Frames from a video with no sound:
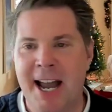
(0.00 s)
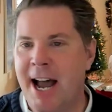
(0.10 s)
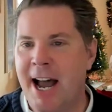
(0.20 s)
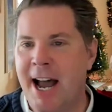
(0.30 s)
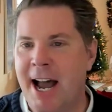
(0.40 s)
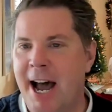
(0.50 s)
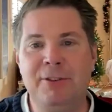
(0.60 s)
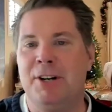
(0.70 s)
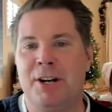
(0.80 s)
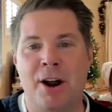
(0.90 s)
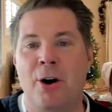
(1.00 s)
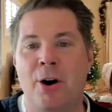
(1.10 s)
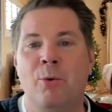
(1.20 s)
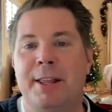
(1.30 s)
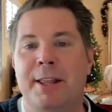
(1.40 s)
I'm like, I don't
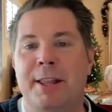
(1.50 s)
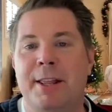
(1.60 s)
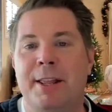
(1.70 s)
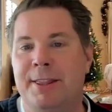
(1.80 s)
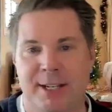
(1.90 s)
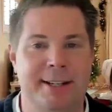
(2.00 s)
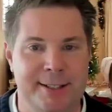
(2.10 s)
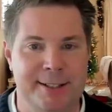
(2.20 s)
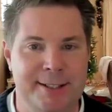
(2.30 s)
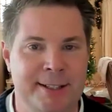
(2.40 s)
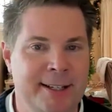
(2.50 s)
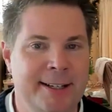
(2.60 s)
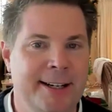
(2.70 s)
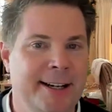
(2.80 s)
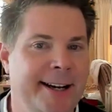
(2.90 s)
even know what this is.